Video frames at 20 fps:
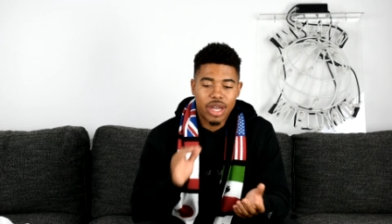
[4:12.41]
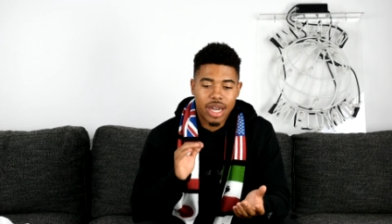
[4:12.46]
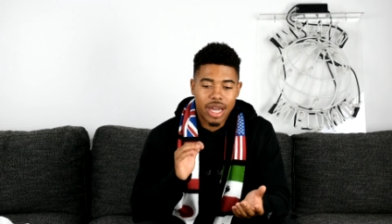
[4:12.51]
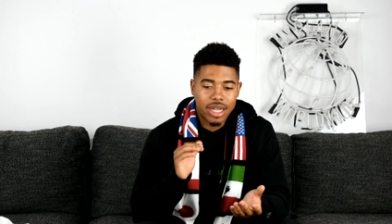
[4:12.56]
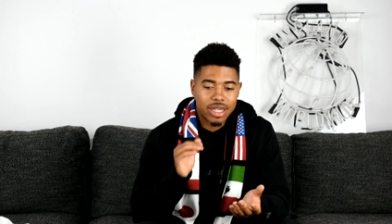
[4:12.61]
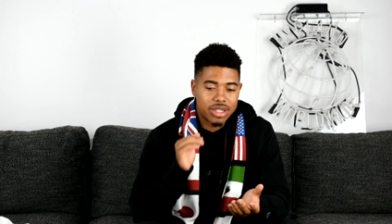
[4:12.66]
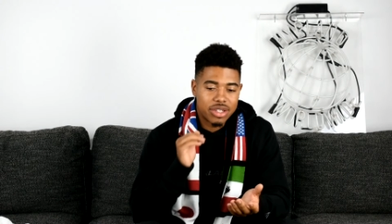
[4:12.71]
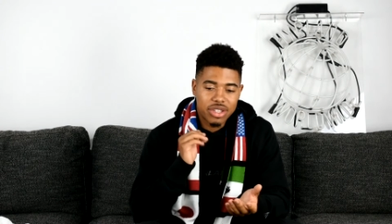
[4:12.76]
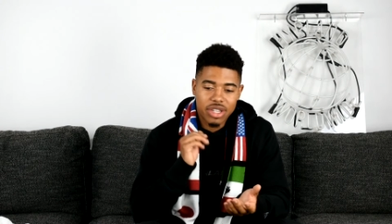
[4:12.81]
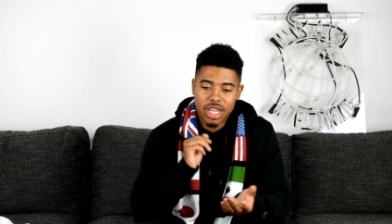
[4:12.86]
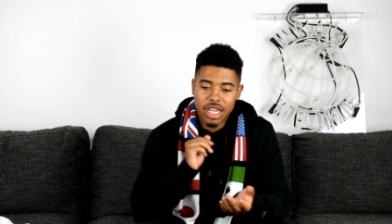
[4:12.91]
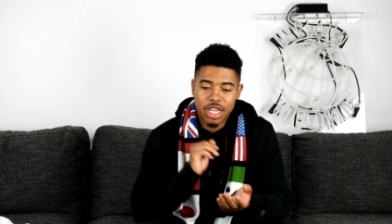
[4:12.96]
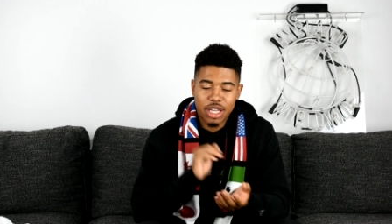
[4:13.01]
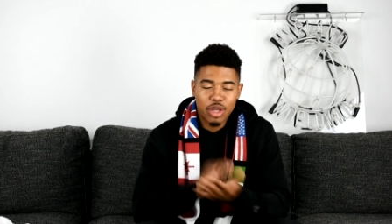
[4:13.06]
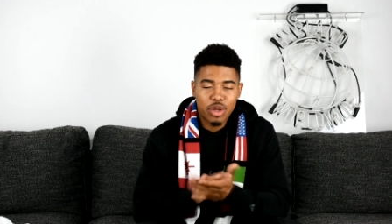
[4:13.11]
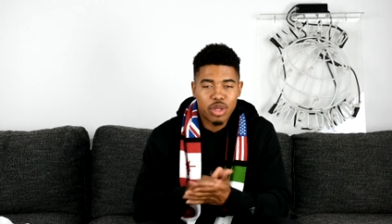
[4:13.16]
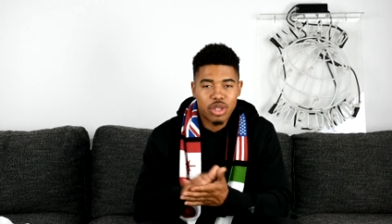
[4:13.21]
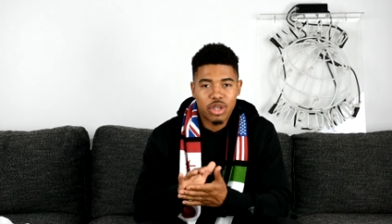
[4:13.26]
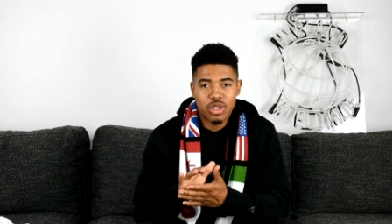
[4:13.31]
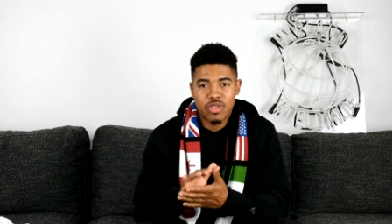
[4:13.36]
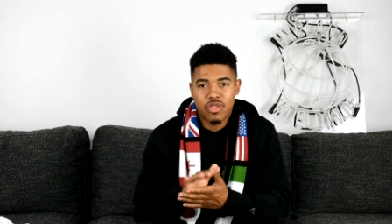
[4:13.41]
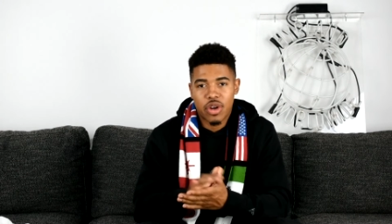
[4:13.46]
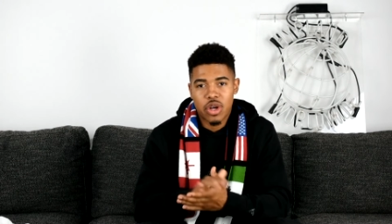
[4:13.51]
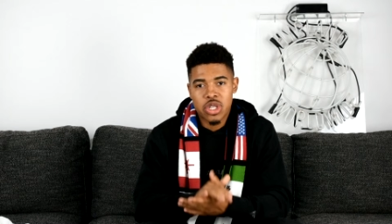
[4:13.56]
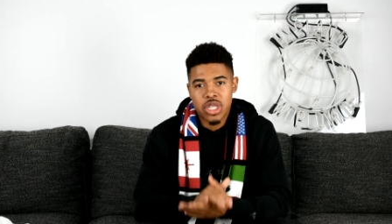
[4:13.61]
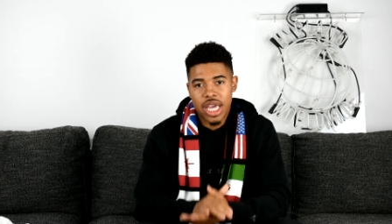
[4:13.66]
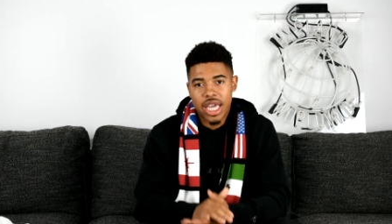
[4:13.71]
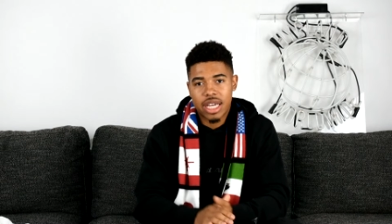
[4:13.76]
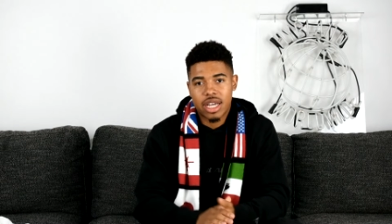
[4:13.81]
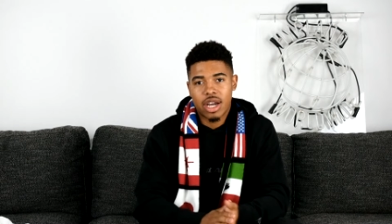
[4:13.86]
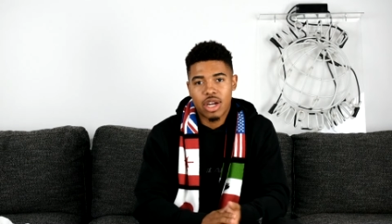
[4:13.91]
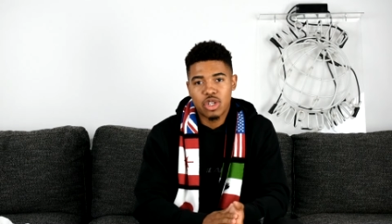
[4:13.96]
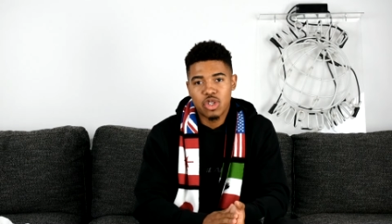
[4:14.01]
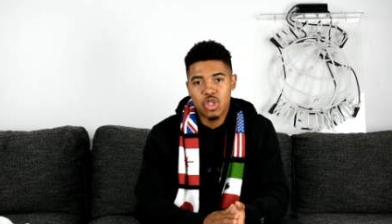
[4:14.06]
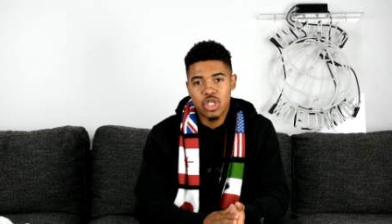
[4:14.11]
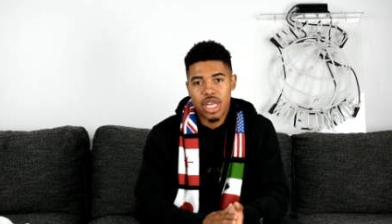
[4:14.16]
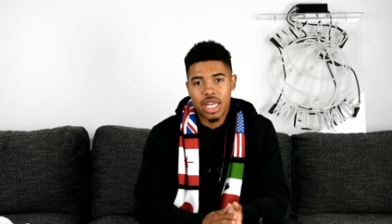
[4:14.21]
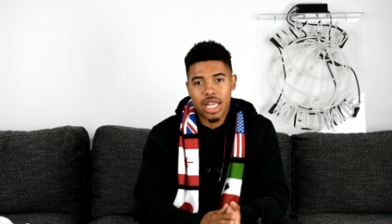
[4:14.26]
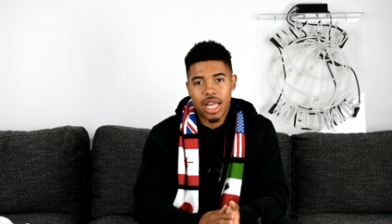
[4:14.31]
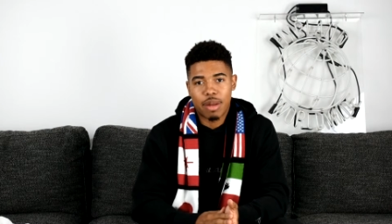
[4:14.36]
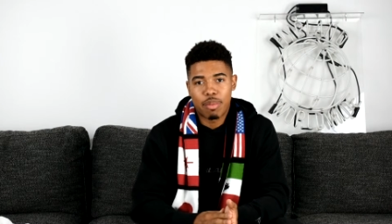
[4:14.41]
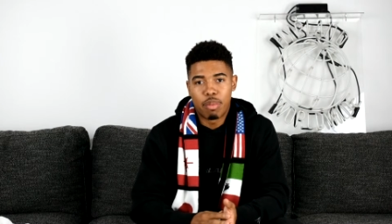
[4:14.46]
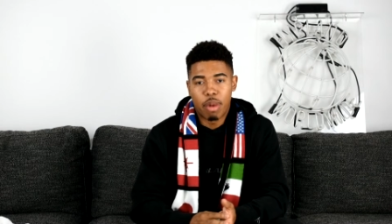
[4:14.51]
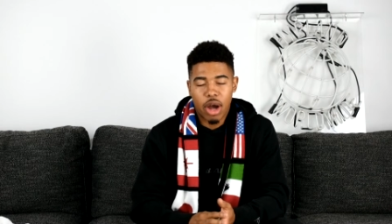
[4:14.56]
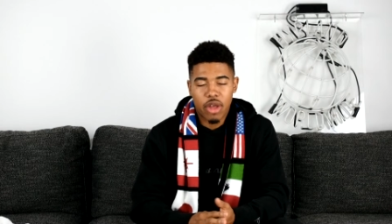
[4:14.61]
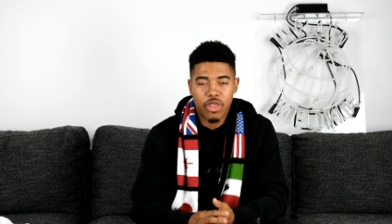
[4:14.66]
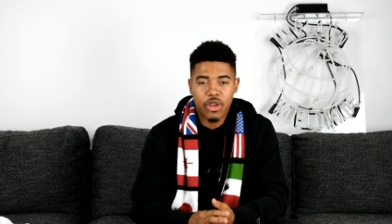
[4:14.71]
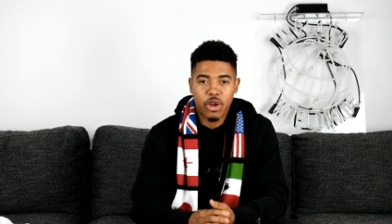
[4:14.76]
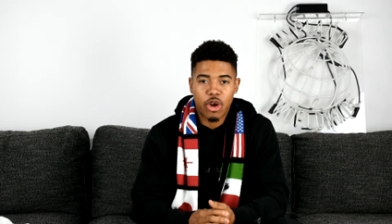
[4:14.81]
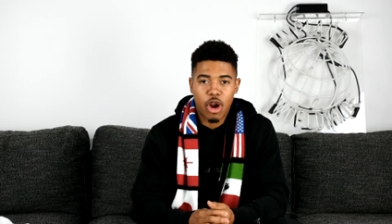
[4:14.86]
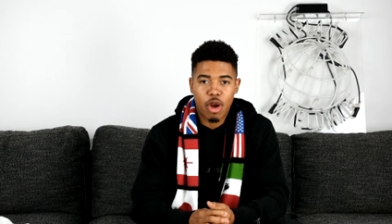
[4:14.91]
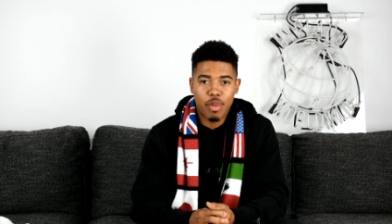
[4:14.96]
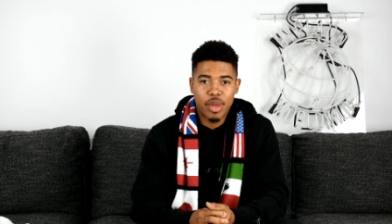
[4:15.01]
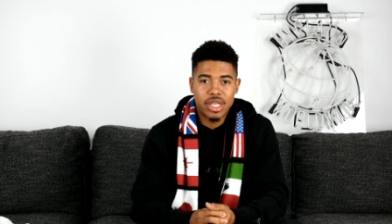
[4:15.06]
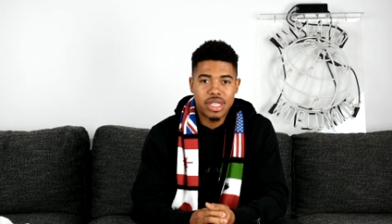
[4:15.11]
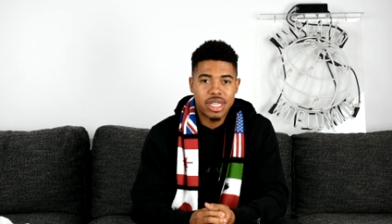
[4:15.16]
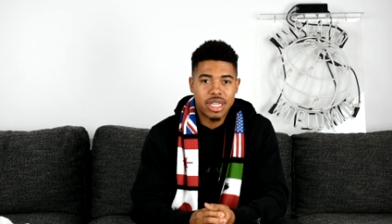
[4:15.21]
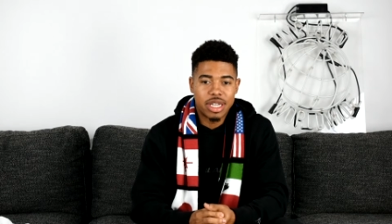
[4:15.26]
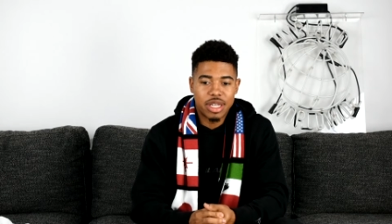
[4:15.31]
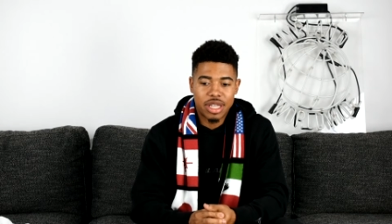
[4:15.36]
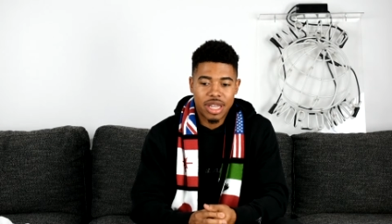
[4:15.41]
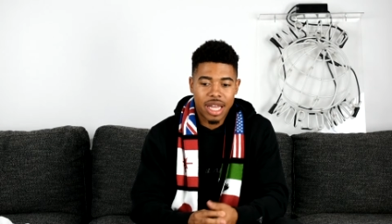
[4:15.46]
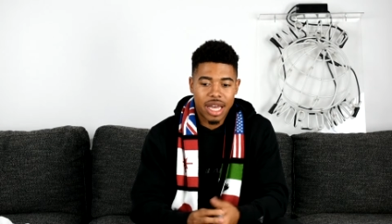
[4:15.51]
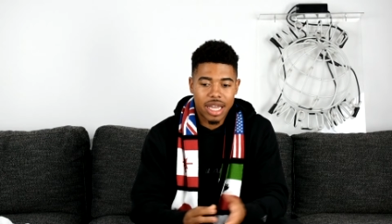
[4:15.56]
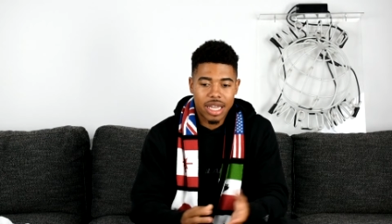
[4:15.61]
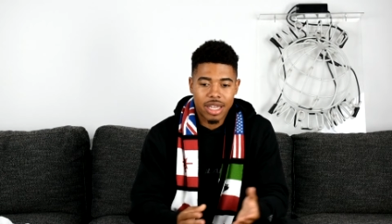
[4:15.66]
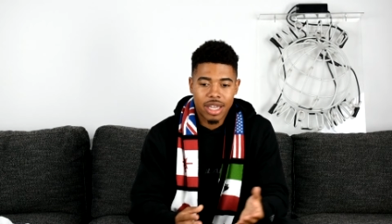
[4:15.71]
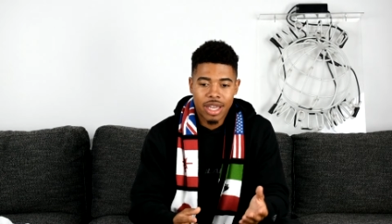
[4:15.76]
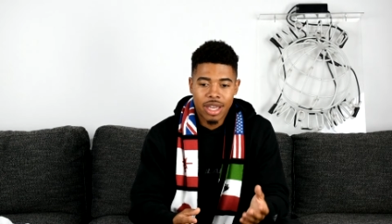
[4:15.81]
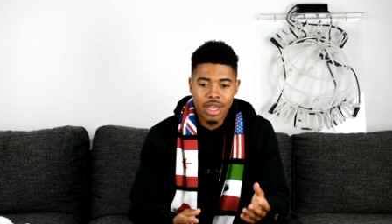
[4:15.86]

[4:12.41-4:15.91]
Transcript: And I included those first 8 countries that like bought the garments, and it like